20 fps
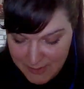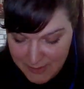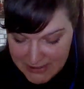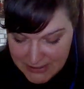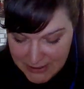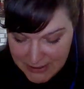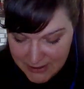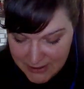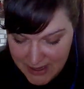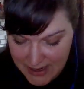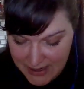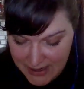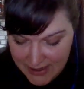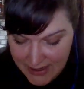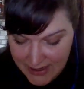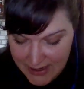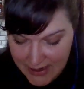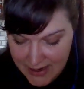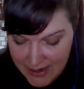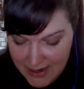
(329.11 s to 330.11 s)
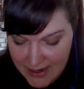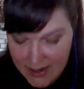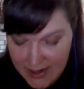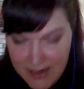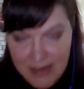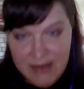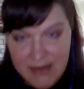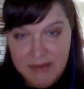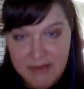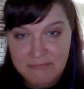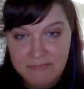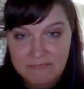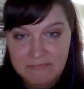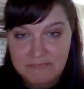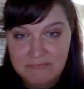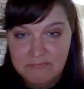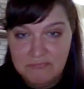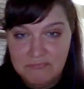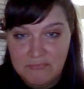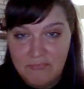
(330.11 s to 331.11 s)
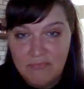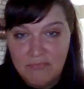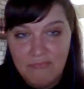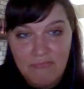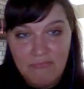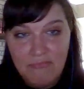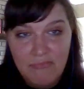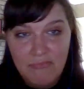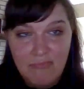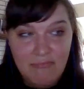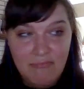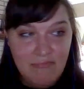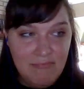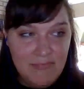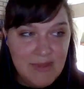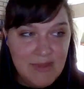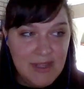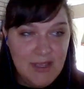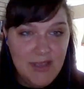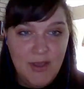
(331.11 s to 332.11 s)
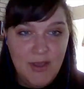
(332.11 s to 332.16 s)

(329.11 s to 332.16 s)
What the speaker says: why can't this billionaire also be obsessed with me?